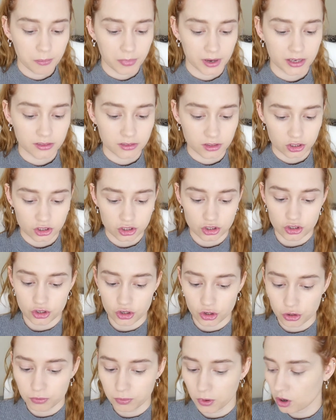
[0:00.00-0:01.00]
but in this
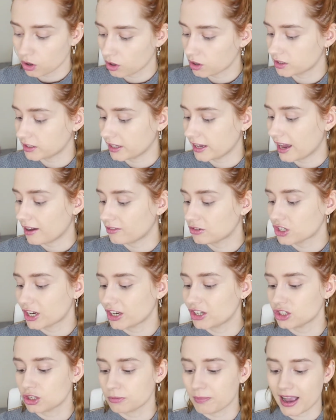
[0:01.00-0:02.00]
new box they have
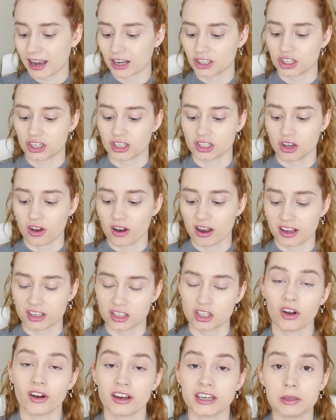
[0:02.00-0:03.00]
changed the packaging a
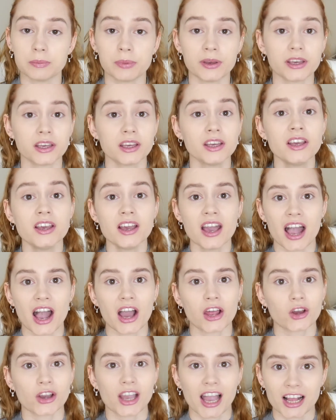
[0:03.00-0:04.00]
tiny bit,
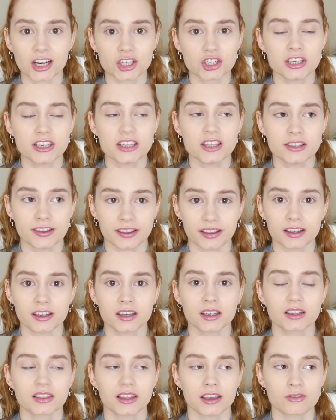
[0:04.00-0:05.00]
and I actually
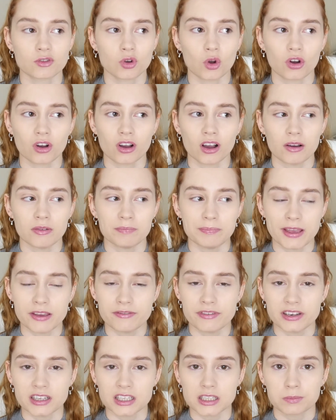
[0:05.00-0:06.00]
think they've got a bit
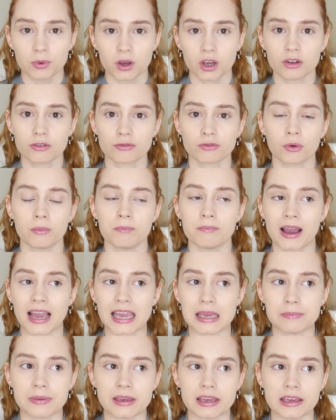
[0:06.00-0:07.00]
of inspo from
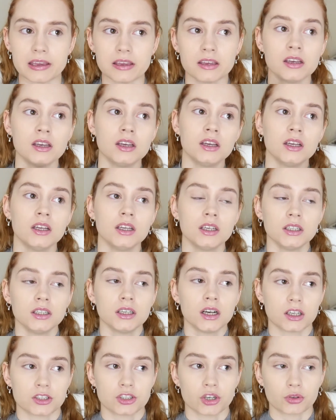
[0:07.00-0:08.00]
maybe,
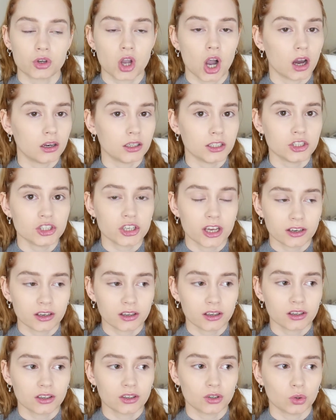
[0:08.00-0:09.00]
I don't know, Kylie
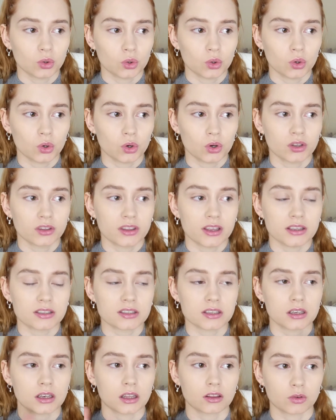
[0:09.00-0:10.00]
Jenner, or
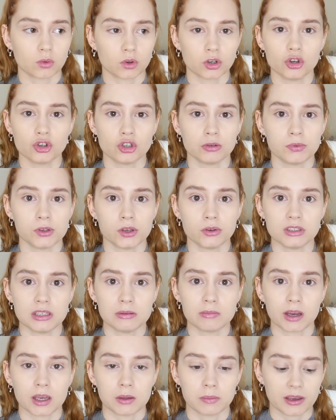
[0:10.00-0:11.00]
there's another one, Huda
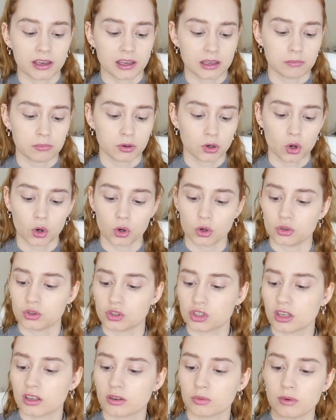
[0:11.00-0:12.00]
Beauty maybe,
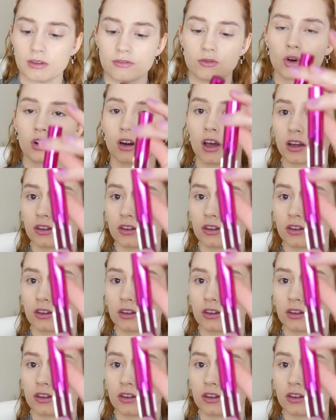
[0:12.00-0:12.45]
because we've got